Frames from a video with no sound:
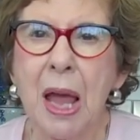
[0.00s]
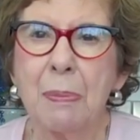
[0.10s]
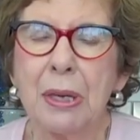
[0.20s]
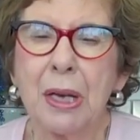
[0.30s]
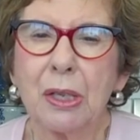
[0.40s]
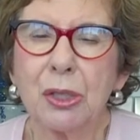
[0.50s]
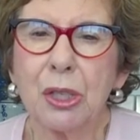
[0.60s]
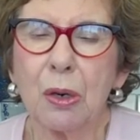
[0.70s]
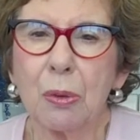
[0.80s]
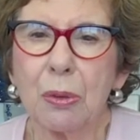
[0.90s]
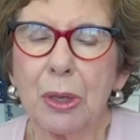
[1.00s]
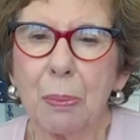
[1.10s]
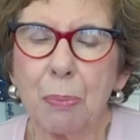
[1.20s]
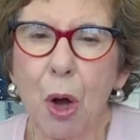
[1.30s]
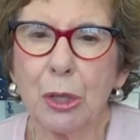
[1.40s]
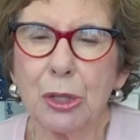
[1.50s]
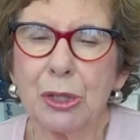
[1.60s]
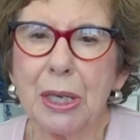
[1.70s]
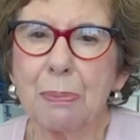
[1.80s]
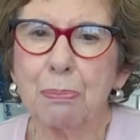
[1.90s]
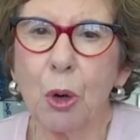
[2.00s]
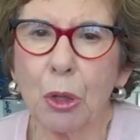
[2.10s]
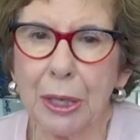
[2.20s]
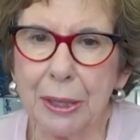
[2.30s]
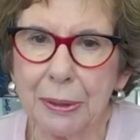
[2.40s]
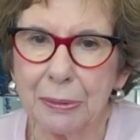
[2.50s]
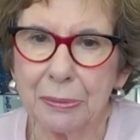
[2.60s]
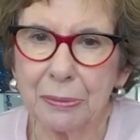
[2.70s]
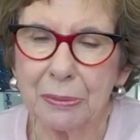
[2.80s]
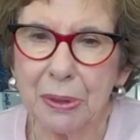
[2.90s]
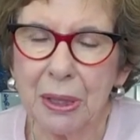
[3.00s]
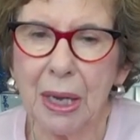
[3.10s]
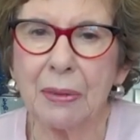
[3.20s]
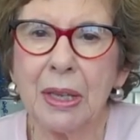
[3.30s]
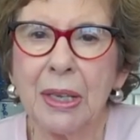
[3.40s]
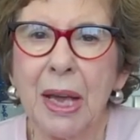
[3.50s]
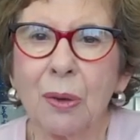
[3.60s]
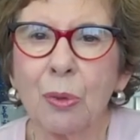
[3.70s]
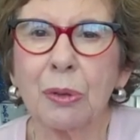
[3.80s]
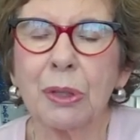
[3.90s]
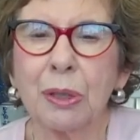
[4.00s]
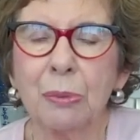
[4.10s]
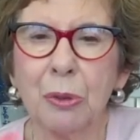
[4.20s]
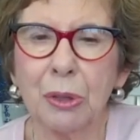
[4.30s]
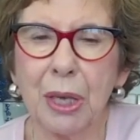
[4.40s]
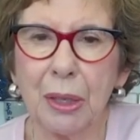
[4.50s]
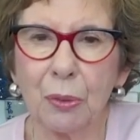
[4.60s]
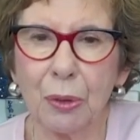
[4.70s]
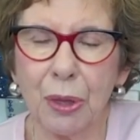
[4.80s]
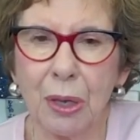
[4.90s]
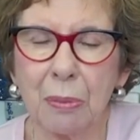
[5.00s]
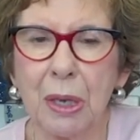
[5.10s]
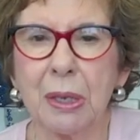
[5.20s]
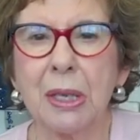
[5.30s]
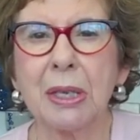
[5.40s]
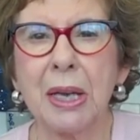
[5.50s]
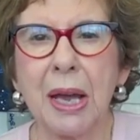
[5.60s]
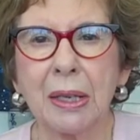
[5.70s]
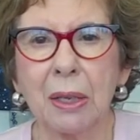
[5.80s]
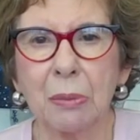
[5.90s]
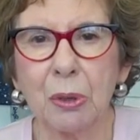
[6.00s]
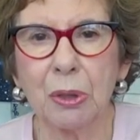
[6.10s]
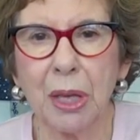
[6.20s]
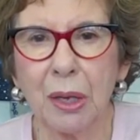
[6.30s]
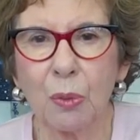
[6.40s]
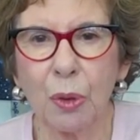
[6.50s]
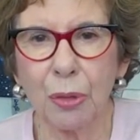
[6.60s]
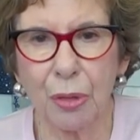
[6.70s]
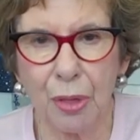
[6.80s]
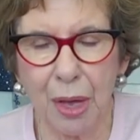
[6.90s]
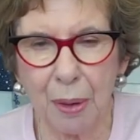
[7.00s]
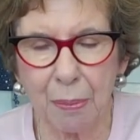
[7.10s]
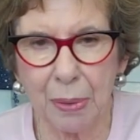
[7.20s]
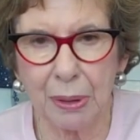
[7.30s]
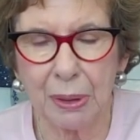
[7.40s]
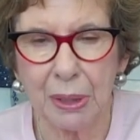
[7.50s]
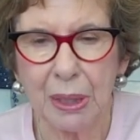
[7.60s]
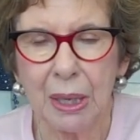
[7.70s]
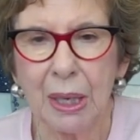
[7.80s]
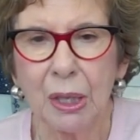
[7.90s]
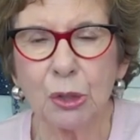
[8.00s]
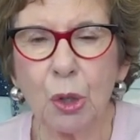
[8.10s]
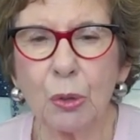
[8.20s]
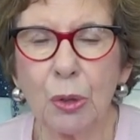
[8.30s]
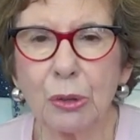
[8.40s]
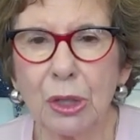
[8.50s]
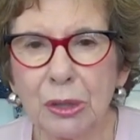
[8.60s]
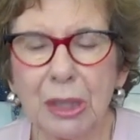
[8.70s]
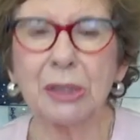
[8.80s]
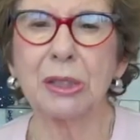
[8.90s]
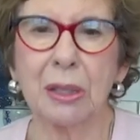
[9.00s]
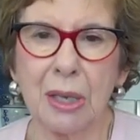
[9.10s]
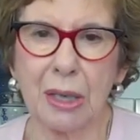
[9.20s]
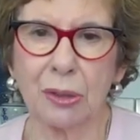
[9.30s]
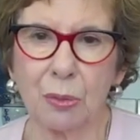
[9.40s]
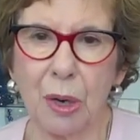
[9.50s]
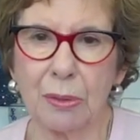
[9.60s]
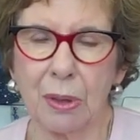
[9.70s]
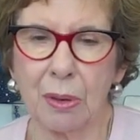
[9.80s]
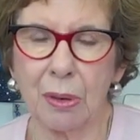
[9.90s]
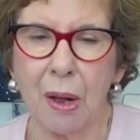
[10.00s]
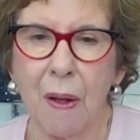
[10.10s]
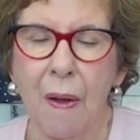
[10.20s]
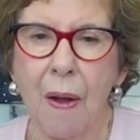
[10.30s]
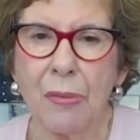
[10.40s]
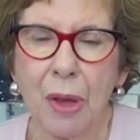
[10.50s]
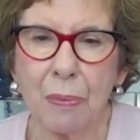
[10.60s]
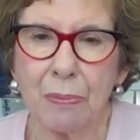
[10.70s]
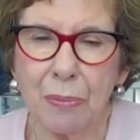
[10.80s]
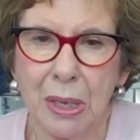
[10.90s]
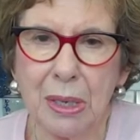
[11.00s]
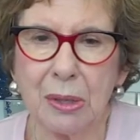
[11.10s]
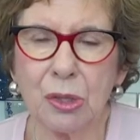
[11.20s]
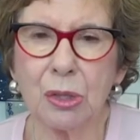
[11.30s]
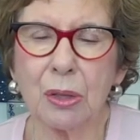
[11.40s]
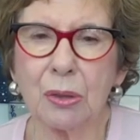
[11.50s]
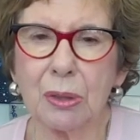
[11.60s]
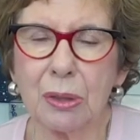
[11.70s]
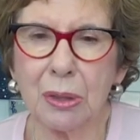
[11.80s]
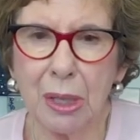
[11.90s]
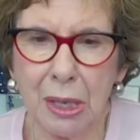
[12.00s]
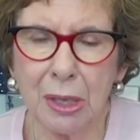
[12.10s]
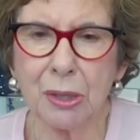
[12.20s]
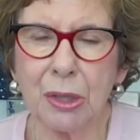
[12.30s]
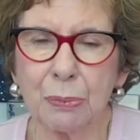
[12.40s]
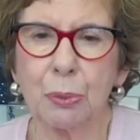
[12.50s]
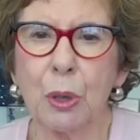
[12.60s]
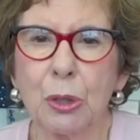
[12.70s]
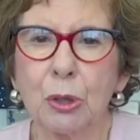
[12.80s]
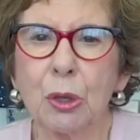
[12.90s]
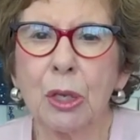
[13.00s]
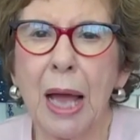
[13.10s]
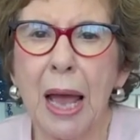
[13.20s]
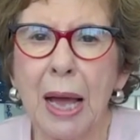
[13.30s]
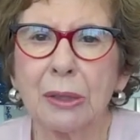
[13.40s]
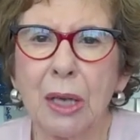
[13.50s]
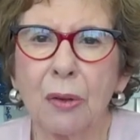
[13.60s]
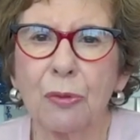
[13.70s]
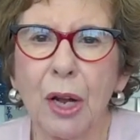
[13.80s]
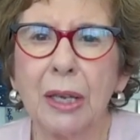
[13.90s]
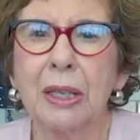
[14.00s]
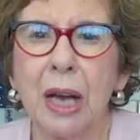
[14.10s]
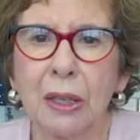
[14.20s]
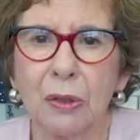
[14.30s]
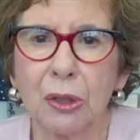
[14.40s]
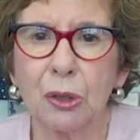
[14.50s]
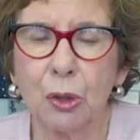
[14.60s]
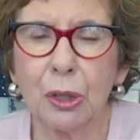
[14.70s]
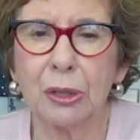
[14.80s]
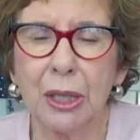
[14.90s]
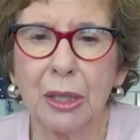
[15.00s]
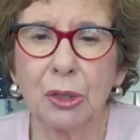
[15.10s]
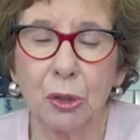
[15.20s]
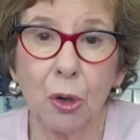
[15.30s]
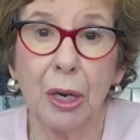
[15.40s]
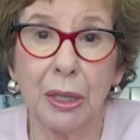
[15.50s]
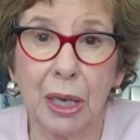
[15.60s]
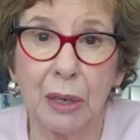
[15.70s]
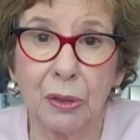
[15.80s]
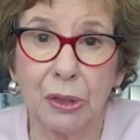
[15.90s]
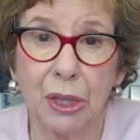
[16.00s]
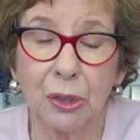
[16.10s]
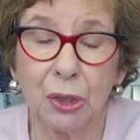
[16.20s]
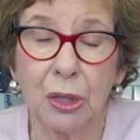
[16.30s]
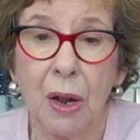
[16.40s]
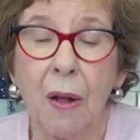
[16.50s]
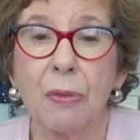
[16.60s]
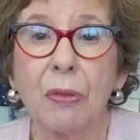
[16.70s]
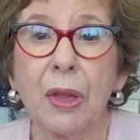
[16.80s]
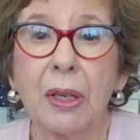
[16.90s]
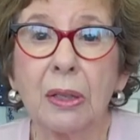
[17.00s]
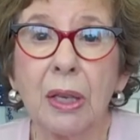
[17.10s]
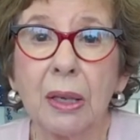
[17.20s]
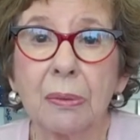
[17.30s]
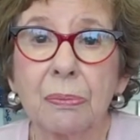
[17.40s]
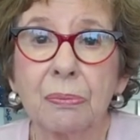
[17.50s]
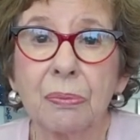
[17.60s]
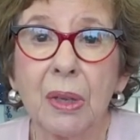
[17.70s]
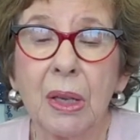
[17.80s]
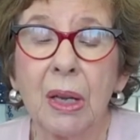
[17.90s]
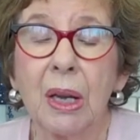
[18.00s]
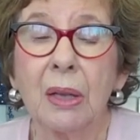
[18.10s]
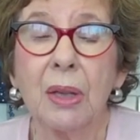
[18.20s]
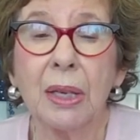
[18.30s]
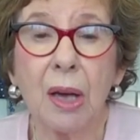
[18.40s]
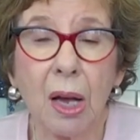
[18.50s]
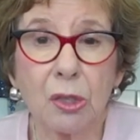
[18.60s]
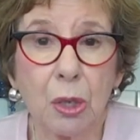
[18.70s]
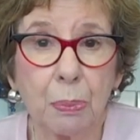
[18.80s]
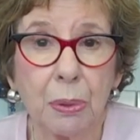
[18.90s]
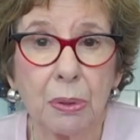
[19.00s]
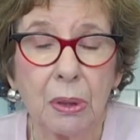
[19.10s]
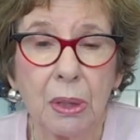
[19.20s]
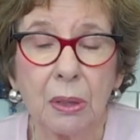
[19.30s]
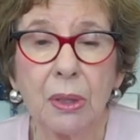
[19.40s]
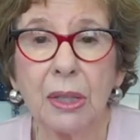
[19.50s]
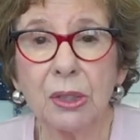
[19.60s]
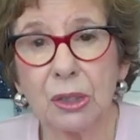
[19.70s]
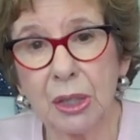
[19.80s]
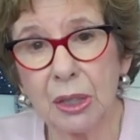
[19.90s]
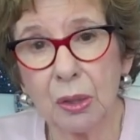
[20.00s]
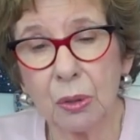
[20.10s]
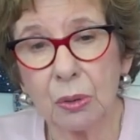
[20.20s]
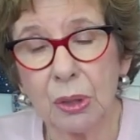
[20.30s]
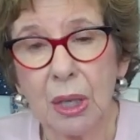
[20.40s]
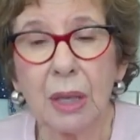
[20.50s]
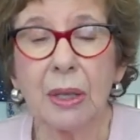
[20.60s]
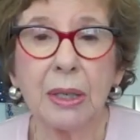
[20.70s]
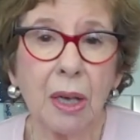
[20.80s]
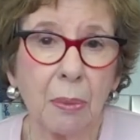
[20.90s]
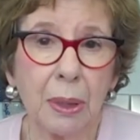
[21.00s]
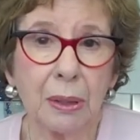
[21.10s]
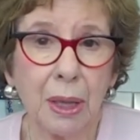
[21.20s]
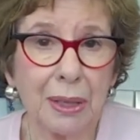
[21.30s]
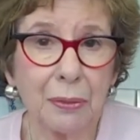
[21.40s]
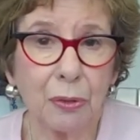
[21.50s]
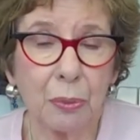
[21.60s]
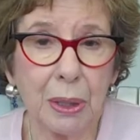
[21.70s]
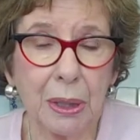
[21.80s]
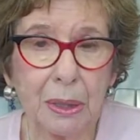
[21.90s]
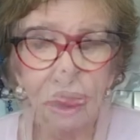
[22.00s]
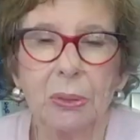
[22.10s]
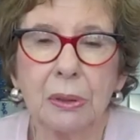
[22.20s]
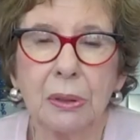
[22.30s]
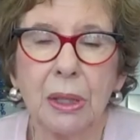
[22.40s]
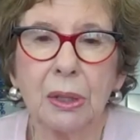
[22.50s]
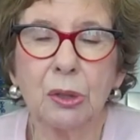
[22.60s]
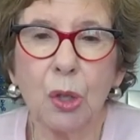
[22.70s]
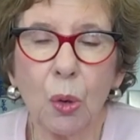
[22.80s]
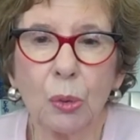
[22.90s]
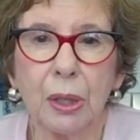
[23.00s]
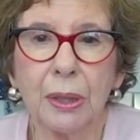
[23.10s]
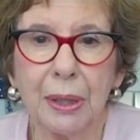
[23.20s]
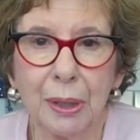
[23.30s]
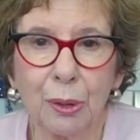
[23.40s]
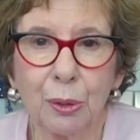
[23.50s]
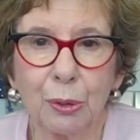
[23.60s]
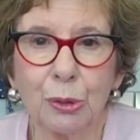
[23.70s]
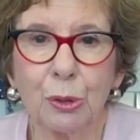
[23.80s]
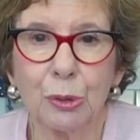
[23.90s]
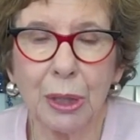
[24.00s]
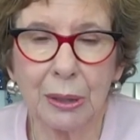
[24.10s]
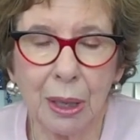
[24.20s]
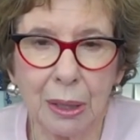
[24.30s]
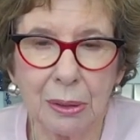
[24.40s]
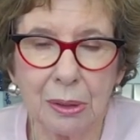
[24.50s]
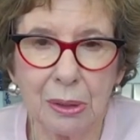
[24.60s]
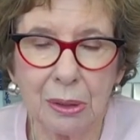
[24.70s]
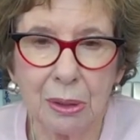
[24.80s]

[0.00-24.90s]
because their boss is a bully, and they can't really communicate with him, and he can't communicate with them. So there's a disconnect right there that means that his employees are going to act out for any kind of a good attention or any kind of attention that they can get. They gossip, they steal, they come in late for meetings, they don't adhere to deadlines,